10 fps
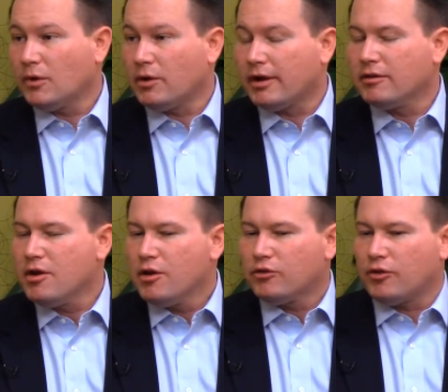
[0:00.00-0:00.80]
Okay.
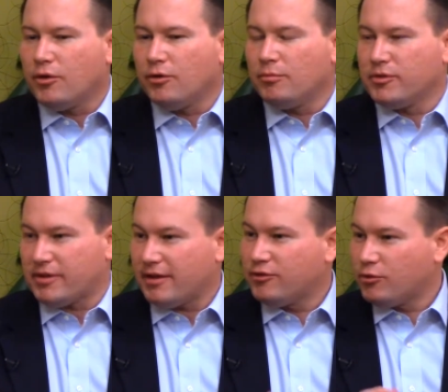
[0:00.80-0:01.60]
So
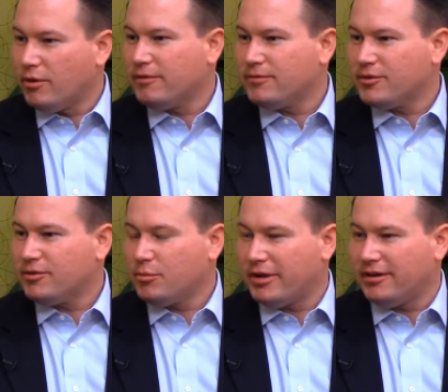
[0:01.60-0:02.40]
besides Swift
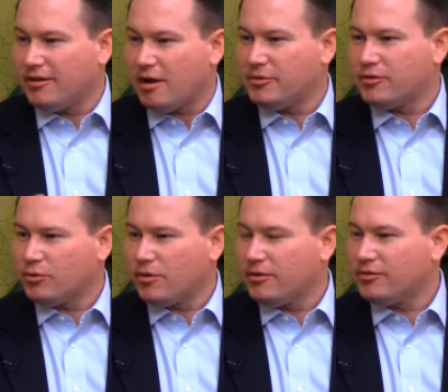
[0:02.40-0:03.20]
mm -hmm. being an object
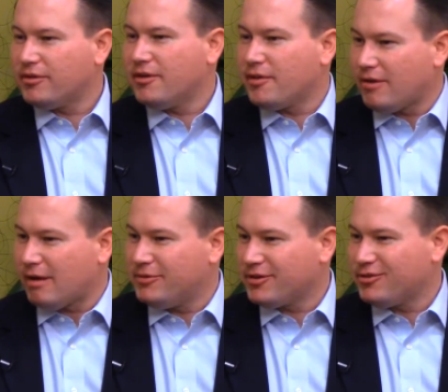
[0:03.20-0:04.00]
store, there's another object